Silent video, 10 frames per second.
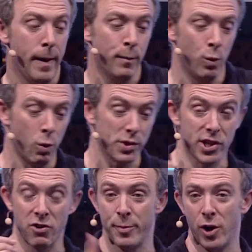But what was so
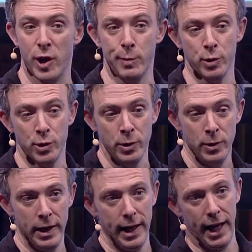remarkable
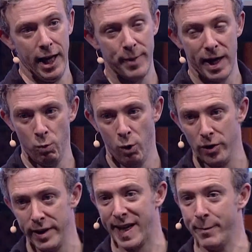uh, about what
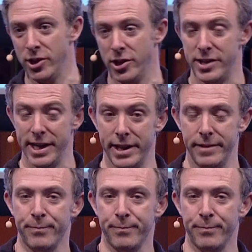Nakamoto did